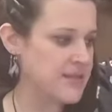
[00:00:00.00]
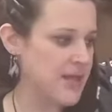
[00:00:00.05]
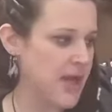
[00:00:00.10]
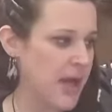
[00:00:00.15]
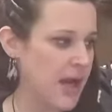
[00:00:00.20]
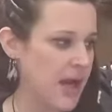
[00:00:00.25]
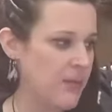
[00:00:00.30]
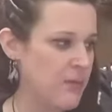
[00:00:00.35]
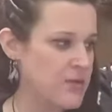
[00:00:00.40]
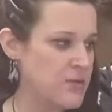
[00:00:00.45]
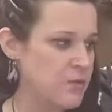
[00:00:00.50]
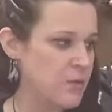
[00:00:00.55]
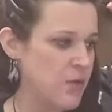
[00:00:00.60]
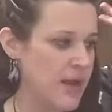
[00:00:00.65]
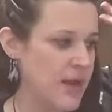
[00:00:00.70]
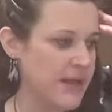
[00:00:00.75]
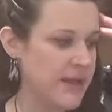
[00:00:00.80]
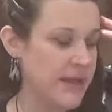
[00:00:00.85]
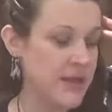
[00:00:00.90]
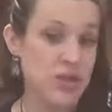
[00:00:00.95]
I was
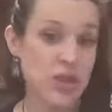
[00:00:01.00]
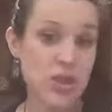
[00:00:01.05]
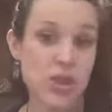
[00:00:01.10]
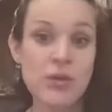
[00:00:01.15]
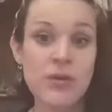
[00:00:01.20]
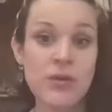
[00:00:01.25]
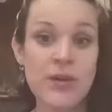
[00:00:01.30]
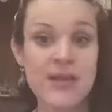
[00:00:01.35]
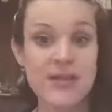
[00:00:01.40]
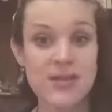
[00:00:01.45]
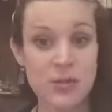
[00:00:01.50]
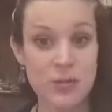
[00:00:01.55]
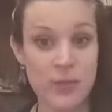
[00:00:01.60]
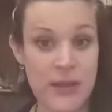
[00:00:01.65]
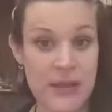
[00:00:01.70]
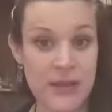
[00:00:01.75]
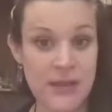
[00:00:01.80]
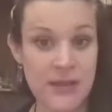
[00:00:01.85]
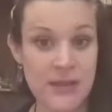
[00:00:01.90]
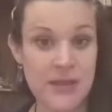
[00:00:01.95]
working 2 nights a
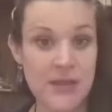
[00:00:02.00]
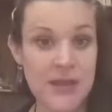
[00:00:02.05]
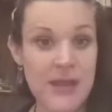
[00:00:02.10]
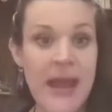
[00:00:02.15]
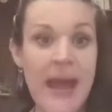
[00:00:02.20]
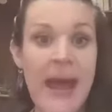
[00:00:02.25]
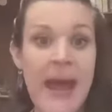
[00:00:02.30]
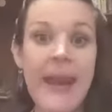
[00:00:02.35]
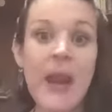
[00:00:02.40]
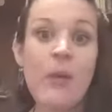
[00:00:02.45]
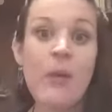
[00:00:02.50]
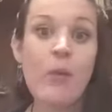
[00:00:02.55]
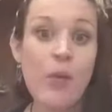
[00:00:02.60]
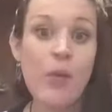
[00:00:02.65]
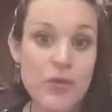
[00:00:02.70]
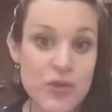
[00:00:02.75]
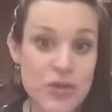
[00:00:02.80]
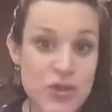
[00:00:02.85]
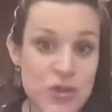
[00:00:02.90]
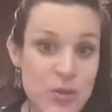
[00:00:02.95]
week, and I
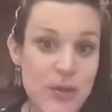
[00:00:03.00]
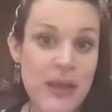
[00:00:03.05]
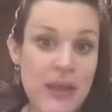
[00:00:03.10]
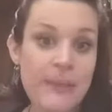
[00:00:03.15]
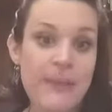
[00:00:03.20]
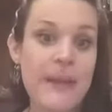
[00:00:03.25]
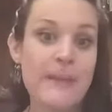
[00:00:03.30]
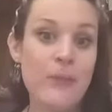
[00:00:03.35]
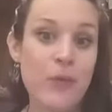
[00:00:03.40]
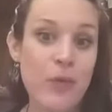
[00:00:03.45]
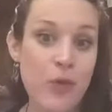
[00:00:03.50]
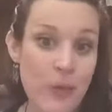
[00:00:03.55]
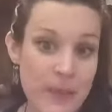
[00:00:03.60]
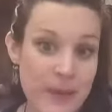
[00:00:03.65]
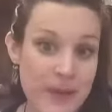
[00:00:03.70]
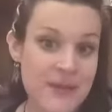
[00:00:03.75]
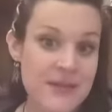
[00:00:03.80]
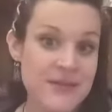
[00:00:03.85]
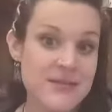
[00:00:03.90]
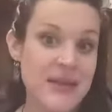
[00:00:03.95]
was doing a bit more
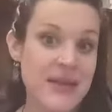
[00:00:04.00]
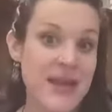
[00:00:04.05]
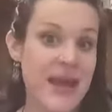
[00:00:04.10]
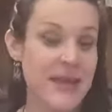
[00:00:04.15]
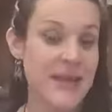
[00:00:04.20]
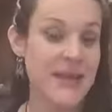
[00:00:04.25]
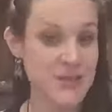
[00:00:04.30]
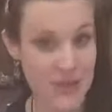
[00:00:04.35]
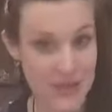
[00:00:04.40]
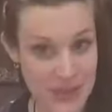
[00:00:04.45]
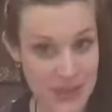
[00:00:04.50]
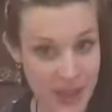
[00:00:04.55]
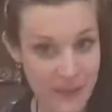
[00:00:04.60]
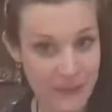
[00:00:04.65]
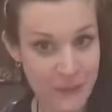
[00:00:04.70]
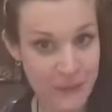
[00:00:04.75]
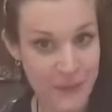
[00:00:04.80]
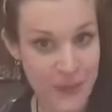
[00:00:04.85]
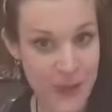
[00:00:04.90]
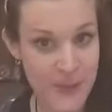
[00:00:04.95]
because I hadn't done
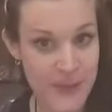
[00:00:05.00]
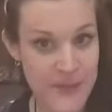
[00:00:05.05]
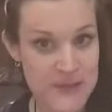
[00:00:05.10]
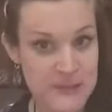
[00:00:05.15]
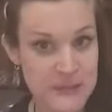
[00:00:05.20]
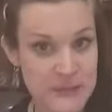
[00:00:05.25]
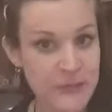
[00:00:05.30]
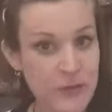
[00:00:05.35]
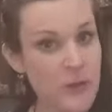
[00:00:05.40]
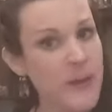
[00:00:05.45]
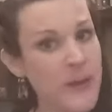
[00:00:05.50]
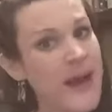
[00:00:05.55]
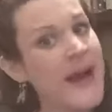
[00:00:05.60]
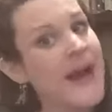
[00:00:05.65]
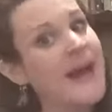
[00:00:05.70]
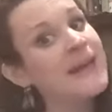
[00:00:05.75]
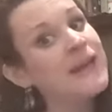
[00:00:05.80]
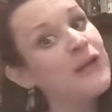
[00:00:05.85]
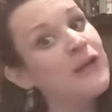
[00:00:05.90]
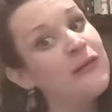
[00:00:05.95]
Life on Purpose before, but I
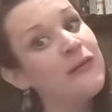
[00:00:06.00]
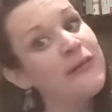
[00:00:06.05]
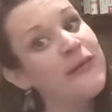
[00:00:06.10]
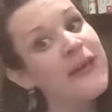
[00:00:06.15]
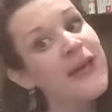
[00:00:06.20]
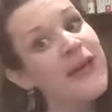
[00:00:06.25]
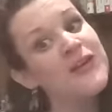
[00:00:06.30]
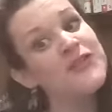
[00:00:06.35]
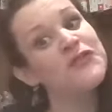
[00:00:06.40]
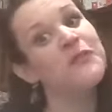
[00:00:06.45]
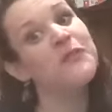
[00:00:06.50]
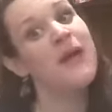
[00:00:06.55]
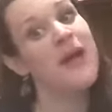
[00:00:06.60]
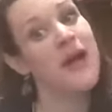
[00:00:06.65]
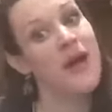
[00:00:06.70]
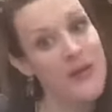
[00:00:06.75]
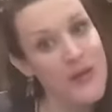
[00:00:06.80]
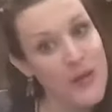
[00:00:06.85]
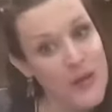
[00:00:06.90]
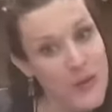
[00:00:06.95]
had a lot of videos from my
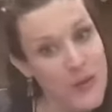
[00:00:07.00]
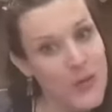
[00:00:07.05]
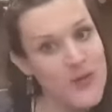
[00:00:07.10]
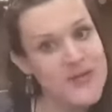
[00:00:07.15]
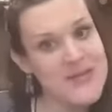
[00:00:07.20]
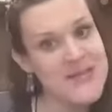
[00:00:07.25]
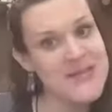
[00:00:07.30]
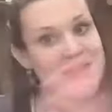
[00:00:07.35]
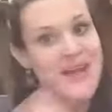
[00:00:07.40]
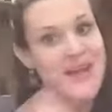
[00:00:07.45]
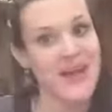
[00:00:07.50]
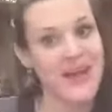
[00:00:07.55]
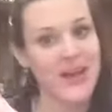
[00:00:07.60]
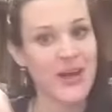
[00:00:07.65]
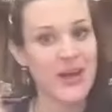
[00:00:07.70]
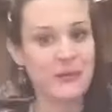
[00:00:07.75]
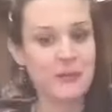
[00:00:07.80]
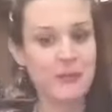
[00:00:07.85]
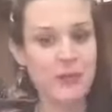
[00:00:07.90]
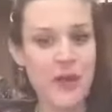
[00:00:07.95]
other courses that I
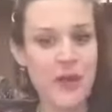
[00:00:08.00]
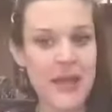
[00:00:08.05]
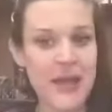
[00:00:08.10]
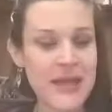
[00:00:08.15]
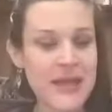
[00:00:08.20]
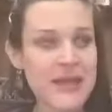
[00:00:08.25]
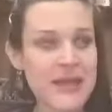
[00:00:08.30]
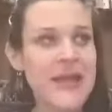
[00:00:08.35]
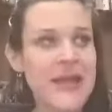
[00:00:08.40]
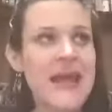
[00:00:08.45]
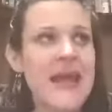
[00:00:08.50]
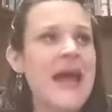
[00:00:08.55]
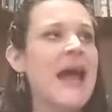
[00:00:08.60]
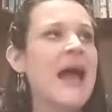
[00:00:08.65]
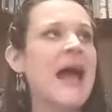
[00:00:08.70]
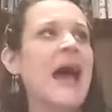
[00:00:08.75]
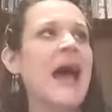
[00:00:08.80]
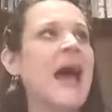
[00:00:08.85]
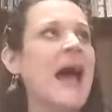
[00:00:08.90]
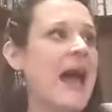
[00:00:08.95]
kind of put in,
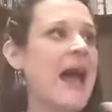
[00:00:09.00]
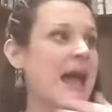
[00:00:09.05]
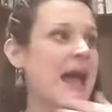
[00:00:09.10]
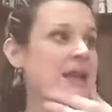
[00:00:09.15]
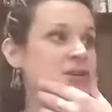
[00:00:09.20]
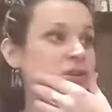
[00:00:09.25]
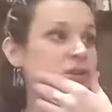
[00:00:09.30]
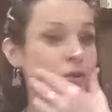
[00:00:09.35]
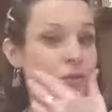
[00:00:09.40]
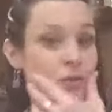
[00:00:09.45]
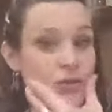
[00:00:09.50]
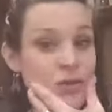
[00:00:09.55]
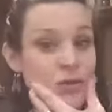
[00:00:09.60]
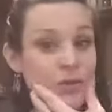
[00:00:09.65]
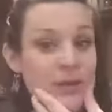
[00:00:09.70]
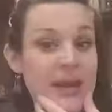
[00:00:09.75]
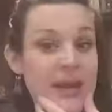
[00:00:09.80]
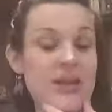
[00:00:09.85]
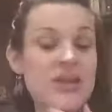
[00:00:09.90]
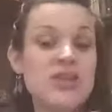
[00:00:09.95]
and course
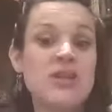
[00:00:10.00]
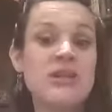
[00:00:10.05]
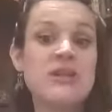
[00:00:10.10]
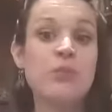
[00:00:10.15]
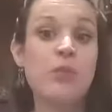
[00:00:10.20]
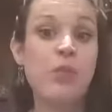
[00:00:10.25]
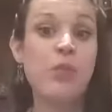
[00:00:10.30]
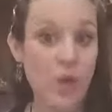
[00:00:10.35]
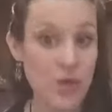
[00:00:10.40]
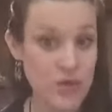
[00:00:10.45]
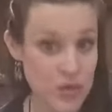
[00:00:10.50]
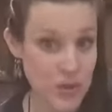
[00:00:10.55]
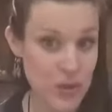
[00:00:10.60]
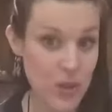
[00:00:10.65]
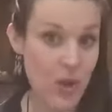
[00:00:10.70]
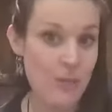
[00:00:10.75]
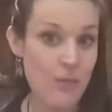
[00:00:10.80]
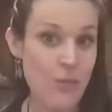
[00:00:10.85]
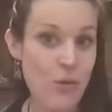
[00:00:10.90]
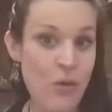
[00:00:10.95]
creation was a
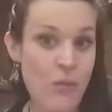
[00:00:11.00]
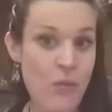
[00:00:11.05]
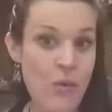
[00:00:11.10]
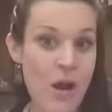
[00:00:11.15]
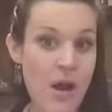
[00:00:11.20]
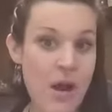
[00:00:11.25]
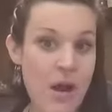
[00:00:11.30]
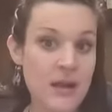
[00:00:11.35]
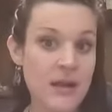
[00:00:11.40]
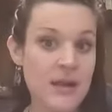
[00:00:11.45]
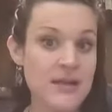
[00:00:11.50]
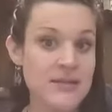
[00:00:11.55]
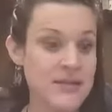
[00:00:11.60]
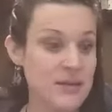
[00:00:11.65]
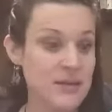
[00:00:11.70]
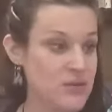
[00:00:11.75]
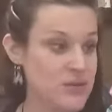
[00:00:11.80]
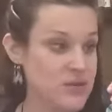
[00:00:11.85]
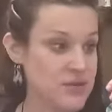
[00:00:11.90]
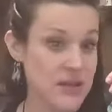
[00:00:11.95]
lot more work because
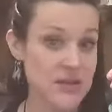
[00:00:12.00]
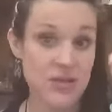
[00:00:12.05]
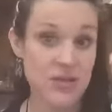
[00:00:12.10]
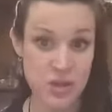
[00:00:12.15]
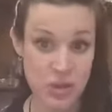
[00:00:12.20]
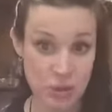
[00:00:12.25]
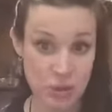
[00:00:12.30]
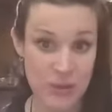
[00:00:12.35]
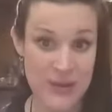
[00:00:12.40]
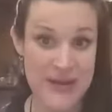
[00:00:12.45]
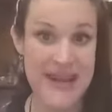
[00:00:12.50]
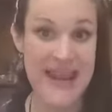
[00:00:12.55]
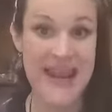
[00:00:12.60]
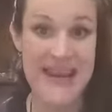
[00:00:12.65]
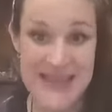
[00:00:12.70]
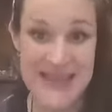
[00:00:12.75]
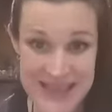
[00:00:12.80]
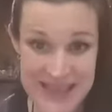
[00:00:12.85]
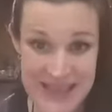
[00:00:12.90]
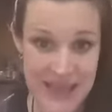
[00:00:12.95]
I just
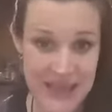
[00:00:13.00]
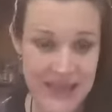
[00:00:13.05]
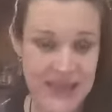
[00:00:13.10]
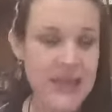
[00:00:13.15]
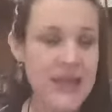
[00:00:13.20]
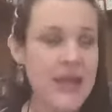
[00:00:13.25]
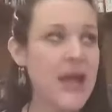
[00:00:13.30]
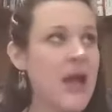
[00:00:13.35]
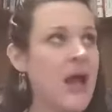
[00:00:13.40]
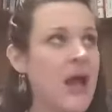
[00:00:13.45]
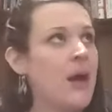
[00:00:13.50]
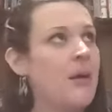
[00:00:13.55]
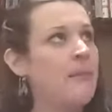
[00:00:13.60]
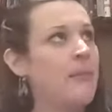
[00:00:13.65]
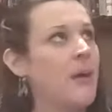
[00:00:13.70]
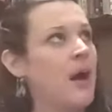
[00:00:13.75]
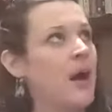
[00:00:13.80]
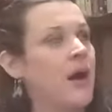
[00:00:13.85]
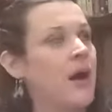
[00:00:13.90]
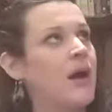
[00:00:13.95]
created it.
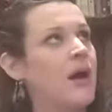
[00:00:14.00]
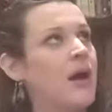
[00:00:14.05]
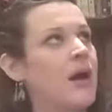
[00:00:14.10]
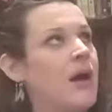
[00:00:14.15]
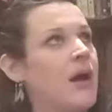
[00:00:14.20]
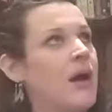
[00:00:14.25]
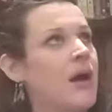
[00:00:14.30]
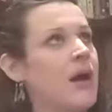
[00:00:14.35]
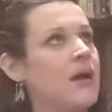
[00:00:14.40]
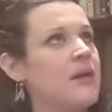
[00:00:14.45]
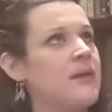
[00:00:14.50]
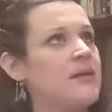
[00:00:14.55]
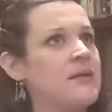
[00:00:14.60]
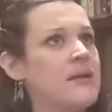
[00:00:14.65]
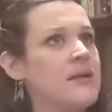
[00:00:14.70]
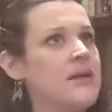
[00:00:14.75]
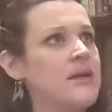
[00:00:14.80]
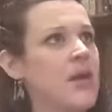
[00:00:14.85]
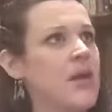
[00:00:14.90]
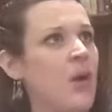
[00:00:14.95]
But
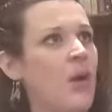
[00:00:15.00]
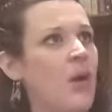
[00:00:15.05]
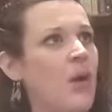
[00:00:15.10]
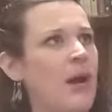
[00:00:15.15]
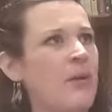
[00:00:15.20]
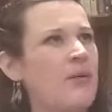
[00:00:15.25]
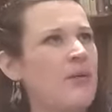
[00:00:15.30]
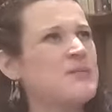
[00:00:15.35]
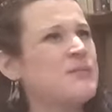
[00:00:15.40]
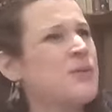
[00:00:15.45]
I was